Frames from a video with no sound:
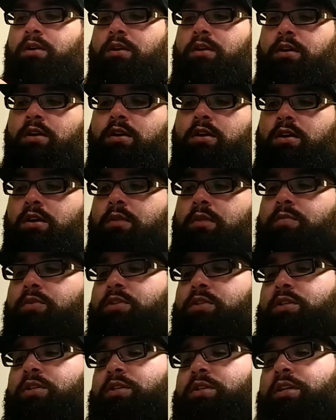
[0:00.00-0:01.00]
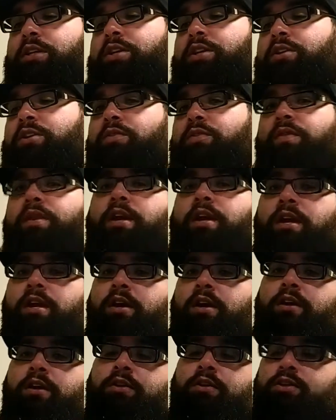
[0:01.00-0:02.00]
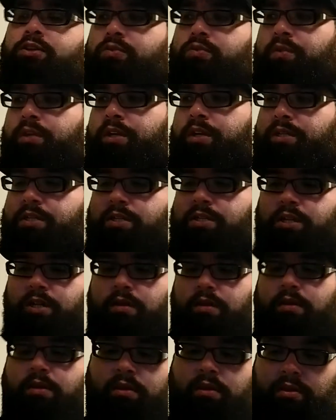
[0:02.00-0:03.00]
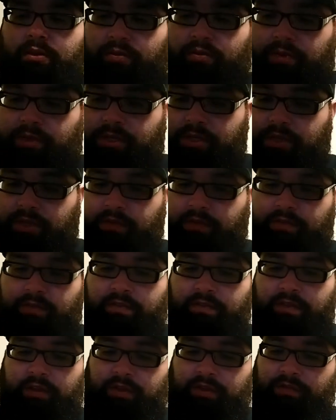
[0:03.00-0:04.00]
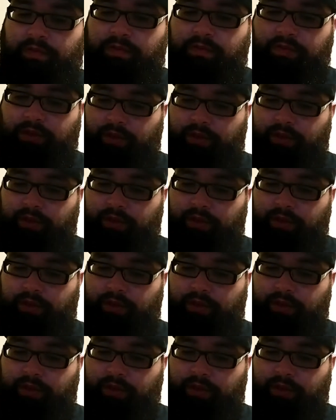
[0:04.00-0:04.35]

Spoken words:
Almost looks like you're doing a 26650